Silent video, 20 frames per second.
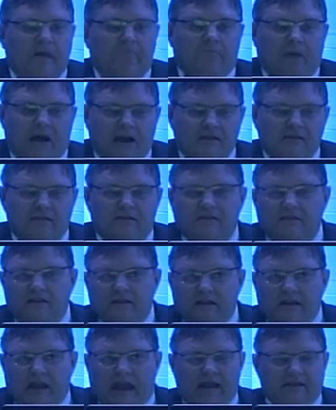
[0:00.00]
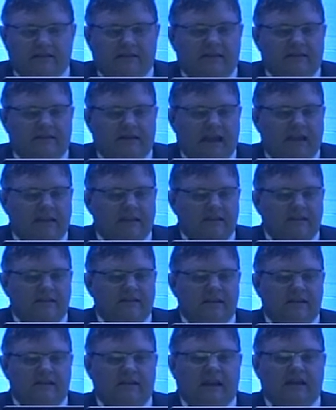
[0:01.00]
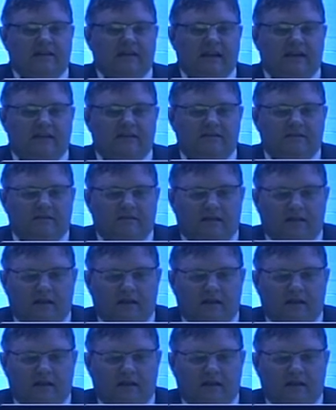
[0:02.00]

but has the tendency that at